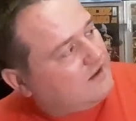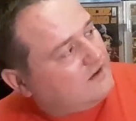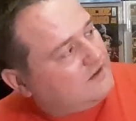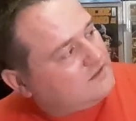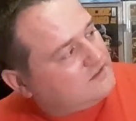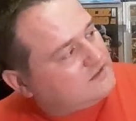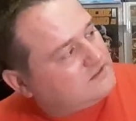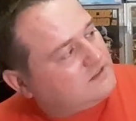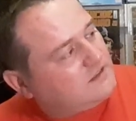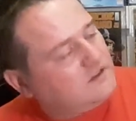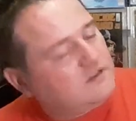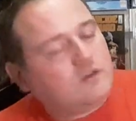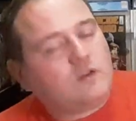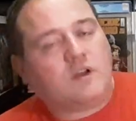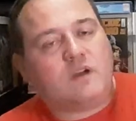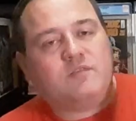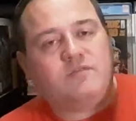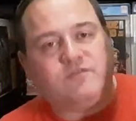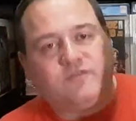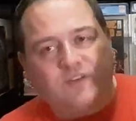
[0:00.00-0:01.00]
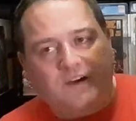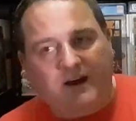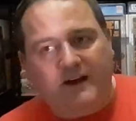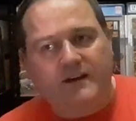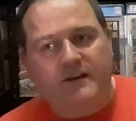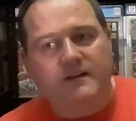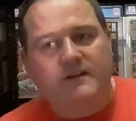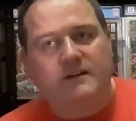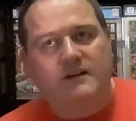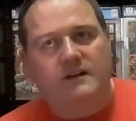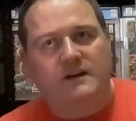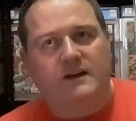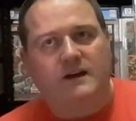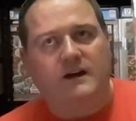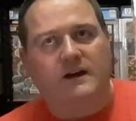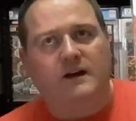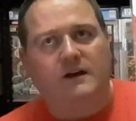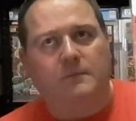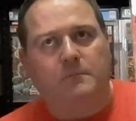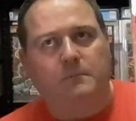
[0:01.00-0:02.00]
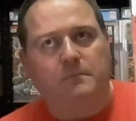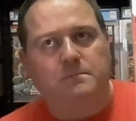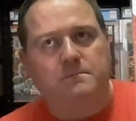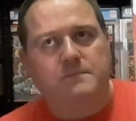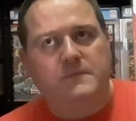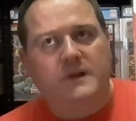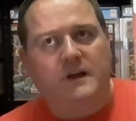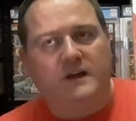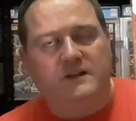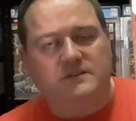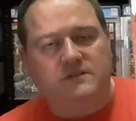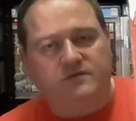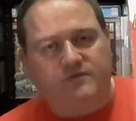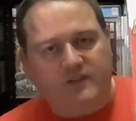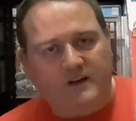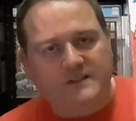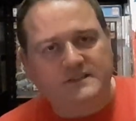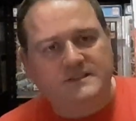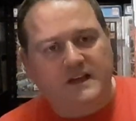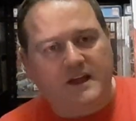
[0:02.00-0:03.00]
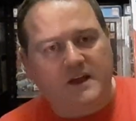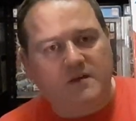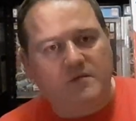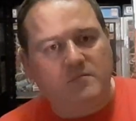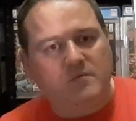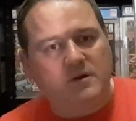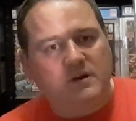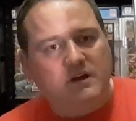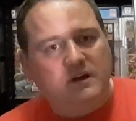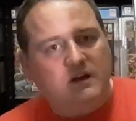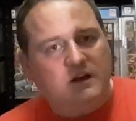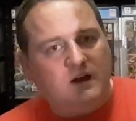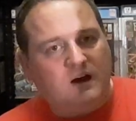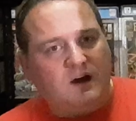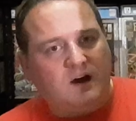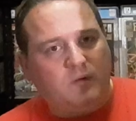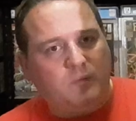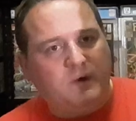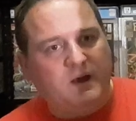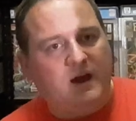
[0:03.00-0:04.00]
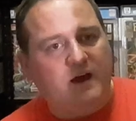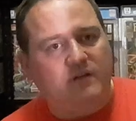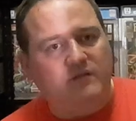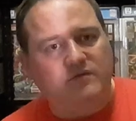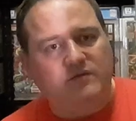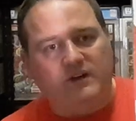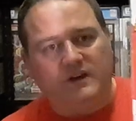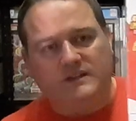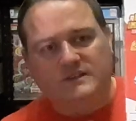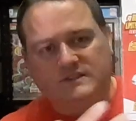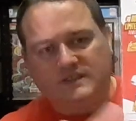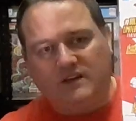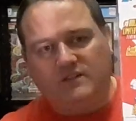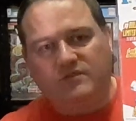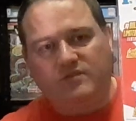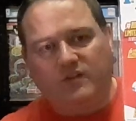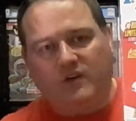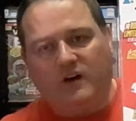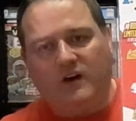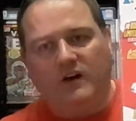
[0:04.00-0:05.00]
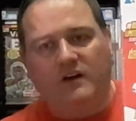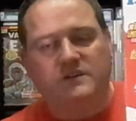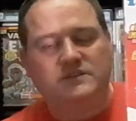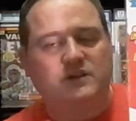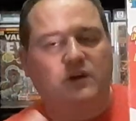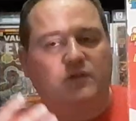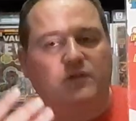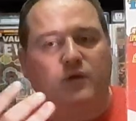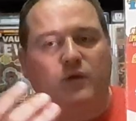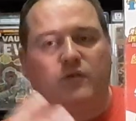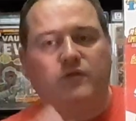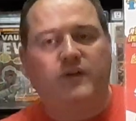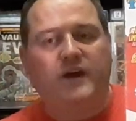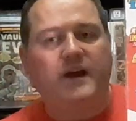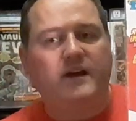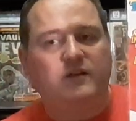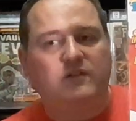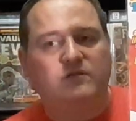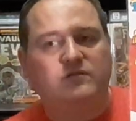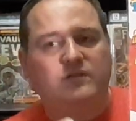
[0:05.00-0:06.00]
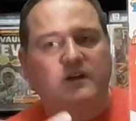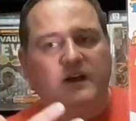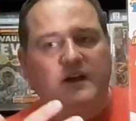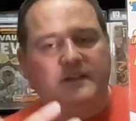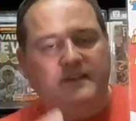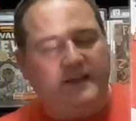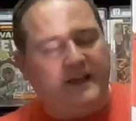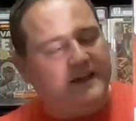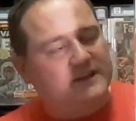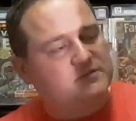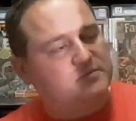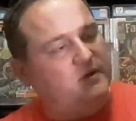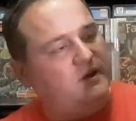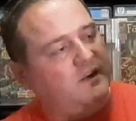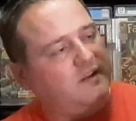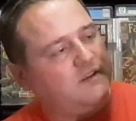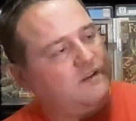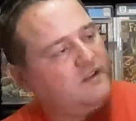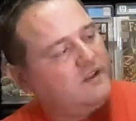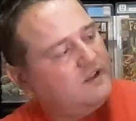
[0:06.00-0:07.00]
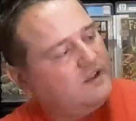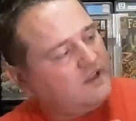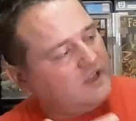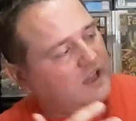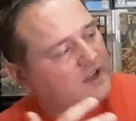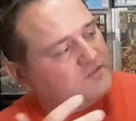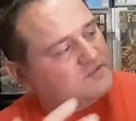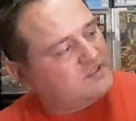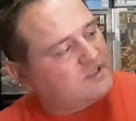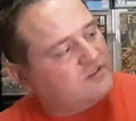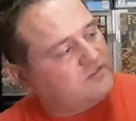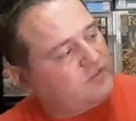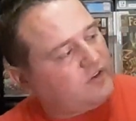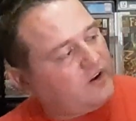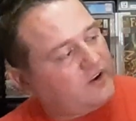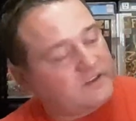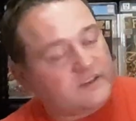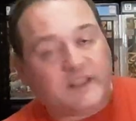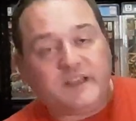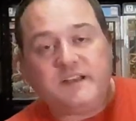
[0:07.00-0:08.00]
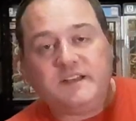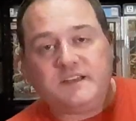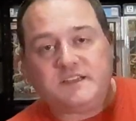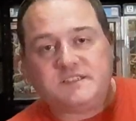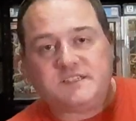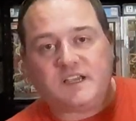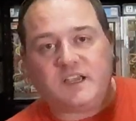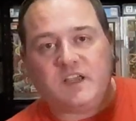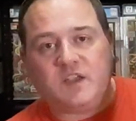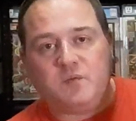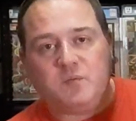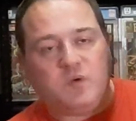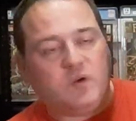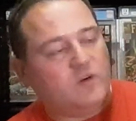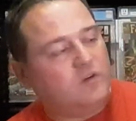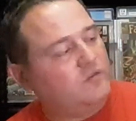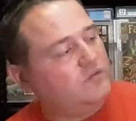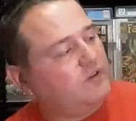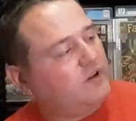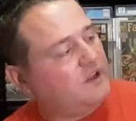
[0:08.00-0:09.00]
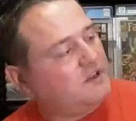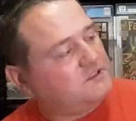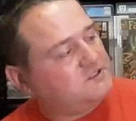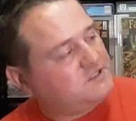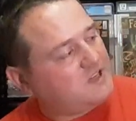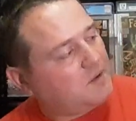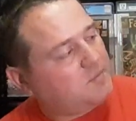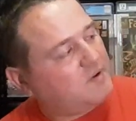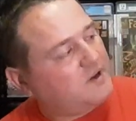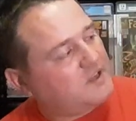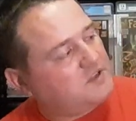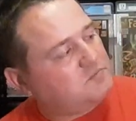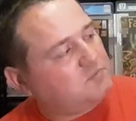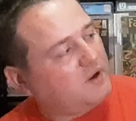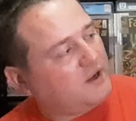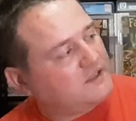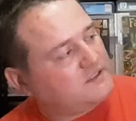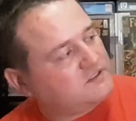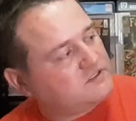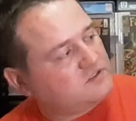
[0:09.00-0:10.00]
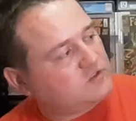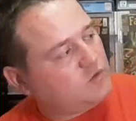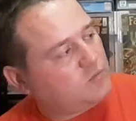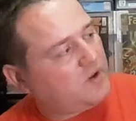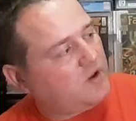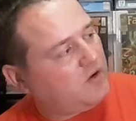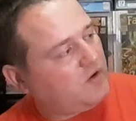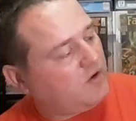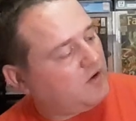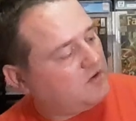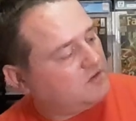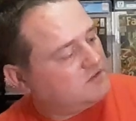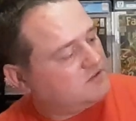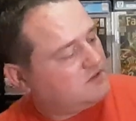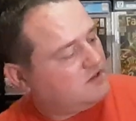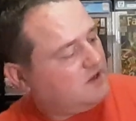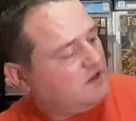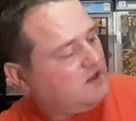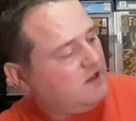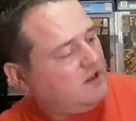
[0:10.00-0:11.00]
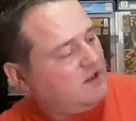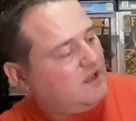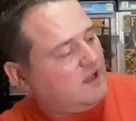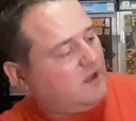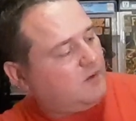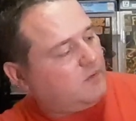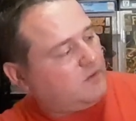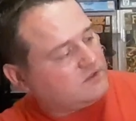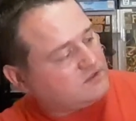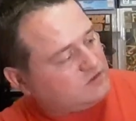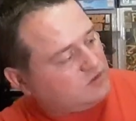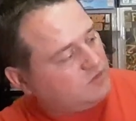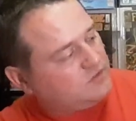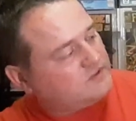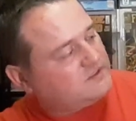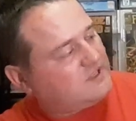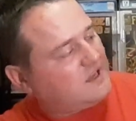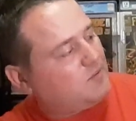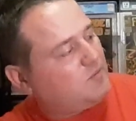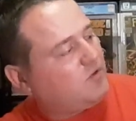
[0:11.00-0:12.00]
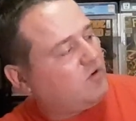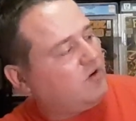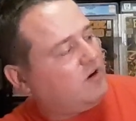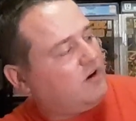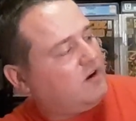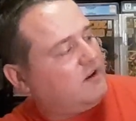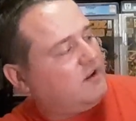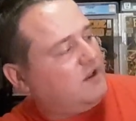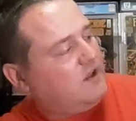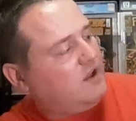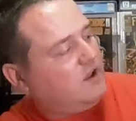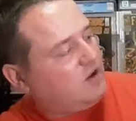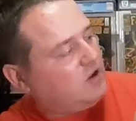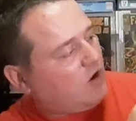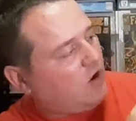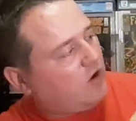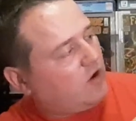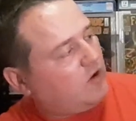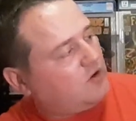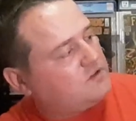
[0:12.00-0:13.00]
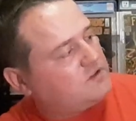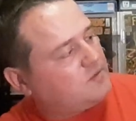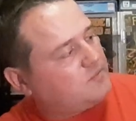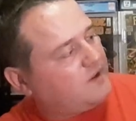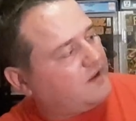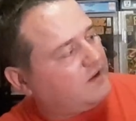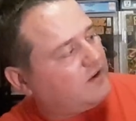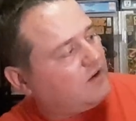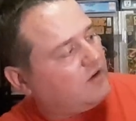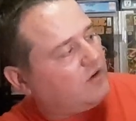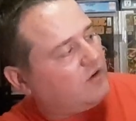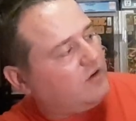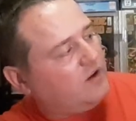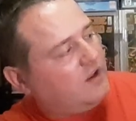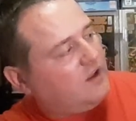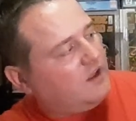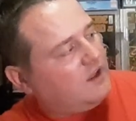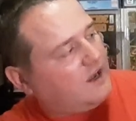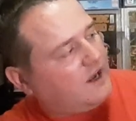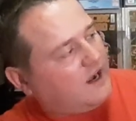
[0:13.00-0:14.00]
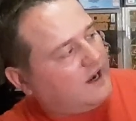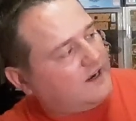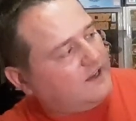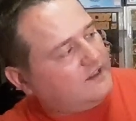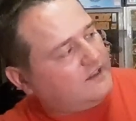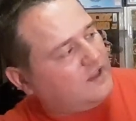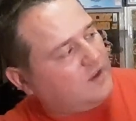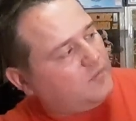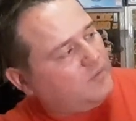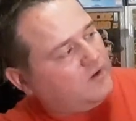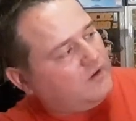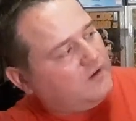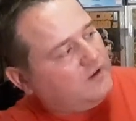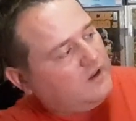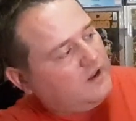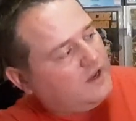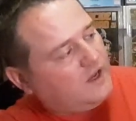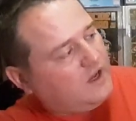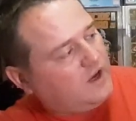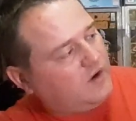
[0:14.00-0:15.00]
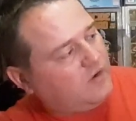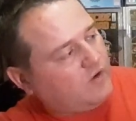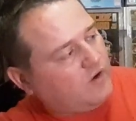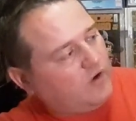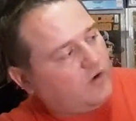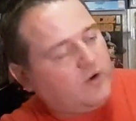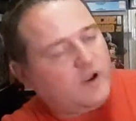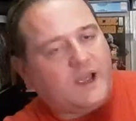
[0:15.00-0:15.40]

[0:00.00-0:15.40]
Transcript: just a fun. It's a fun team. We have Sunfire. So if you're a fan of the X-Men, you have Sunfire leading the team of Japanese-based superheroes. We've got Silver Samurai, Go-Go Tamago, Honey Lemon, Hero,